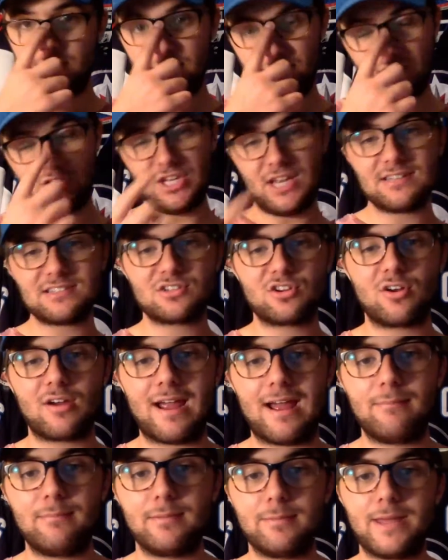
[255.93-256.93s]
Jets
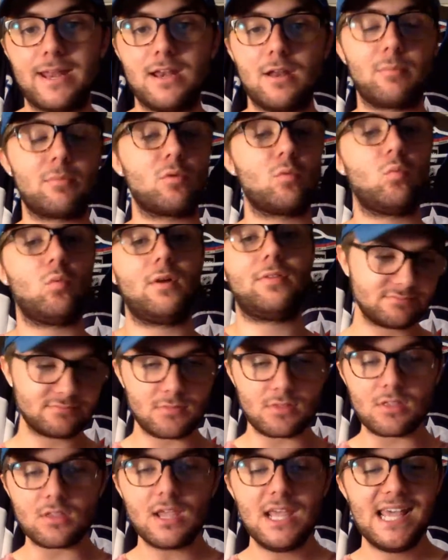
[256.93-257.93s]
grabbed him at number 1.
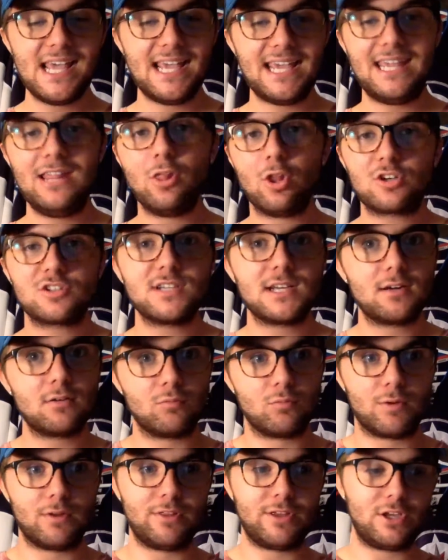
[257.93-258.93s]
He looks like a
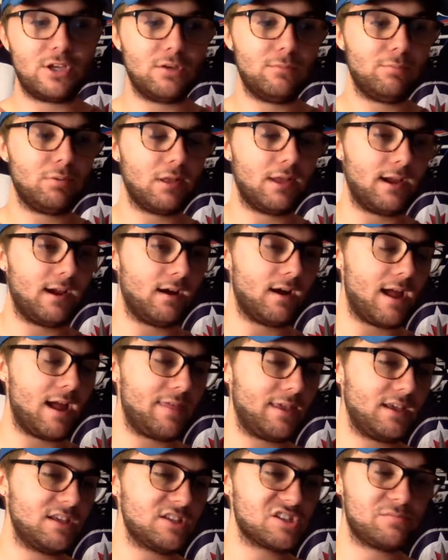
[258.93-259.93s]
really good player. I
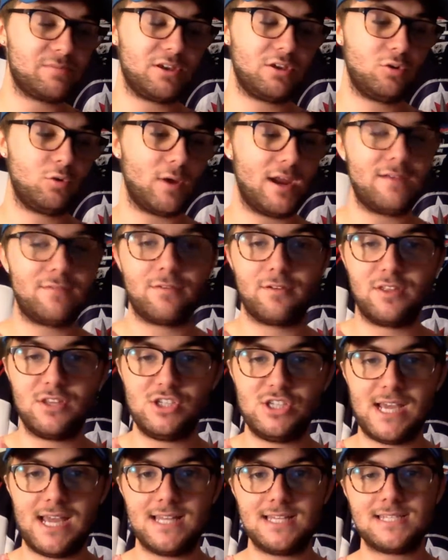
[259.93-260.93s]
think he's going to be great for the
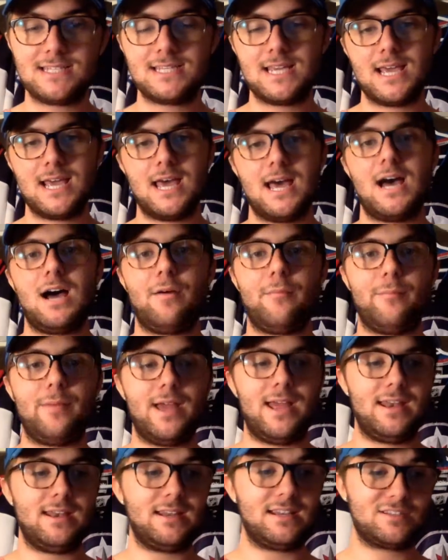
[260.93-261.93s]
Jets.
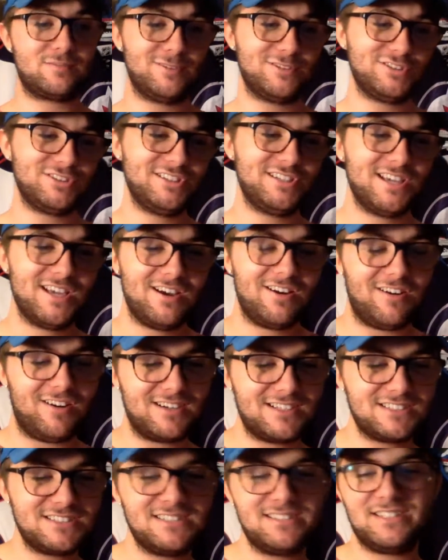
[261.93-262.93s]
And especially,
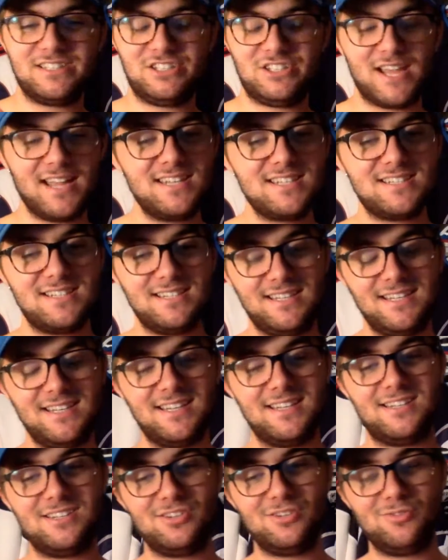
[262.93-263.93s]
honestly, the Jets
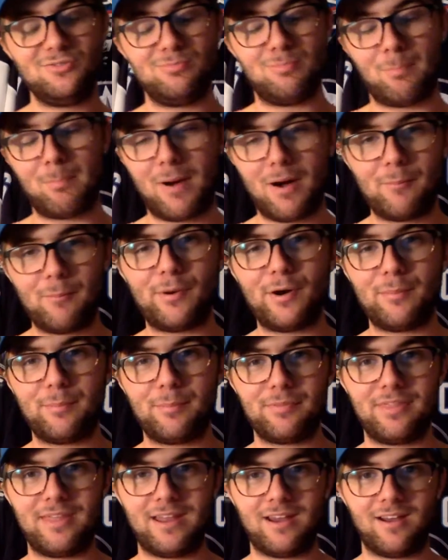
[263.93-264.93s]
needed to bump up
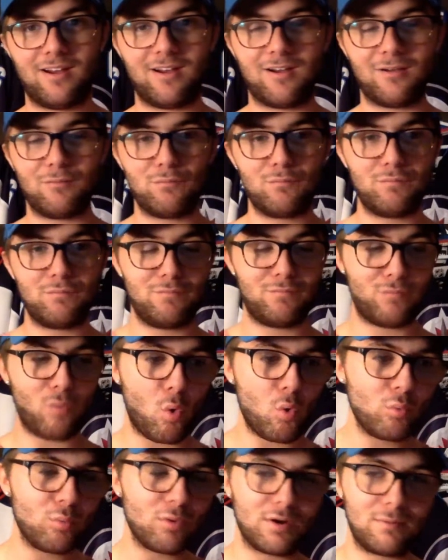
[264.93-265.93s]
their
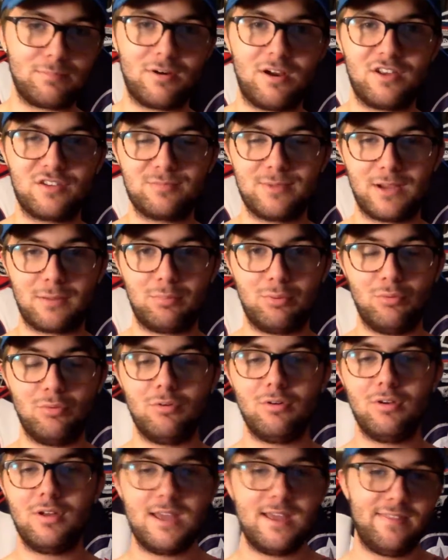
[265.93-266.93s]
forward prospect
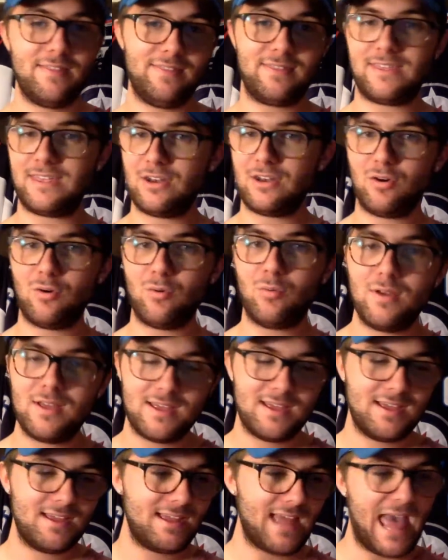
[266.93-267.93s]
pool. You know,
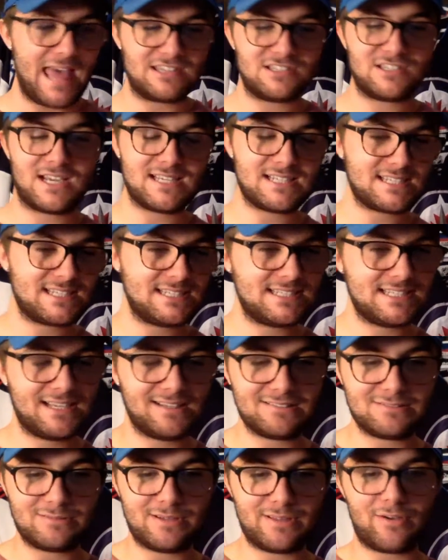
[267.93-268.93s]
as you guys can
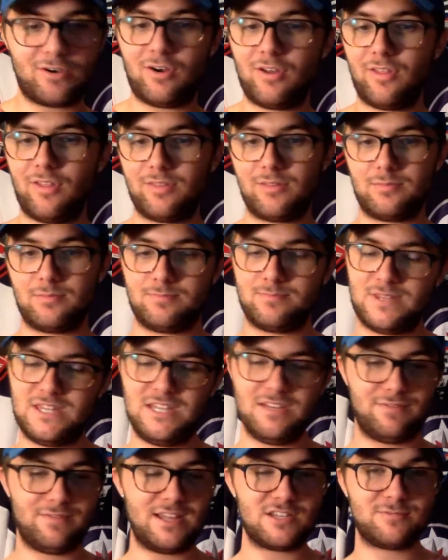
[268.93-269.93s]
tell with all the
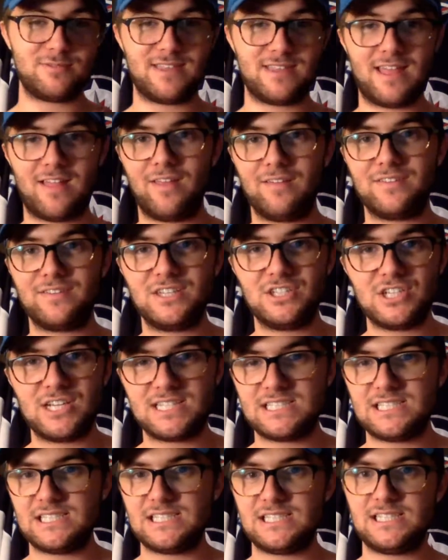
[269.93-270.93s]
defensemen that left the
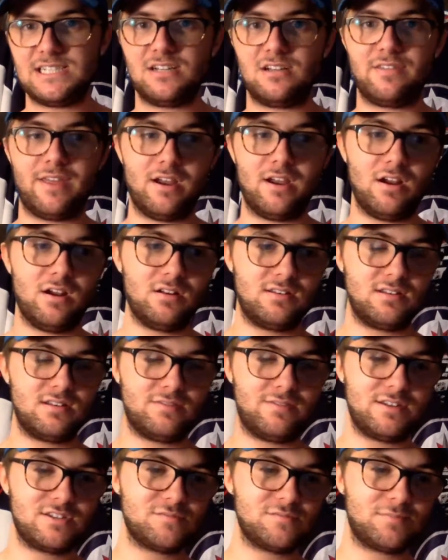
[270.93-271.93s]
Jets this year, their
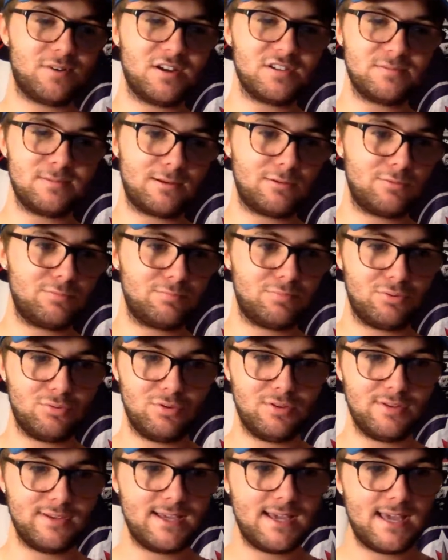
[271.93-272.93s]
defensive prospect
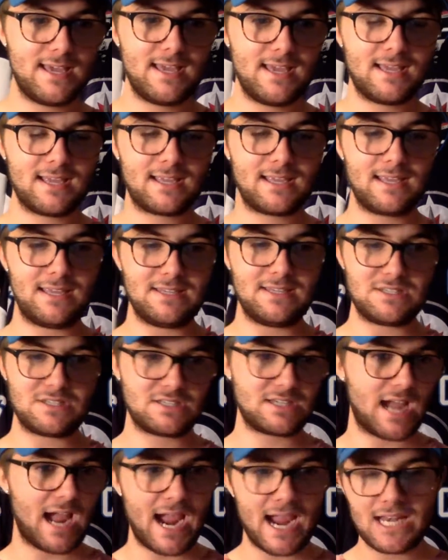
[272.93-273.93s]
pool is
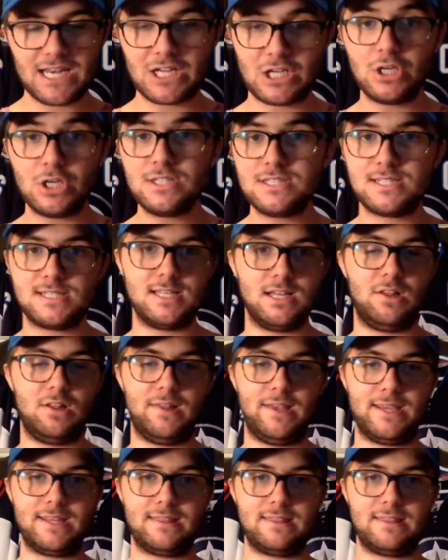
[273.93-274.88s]
kind of good still.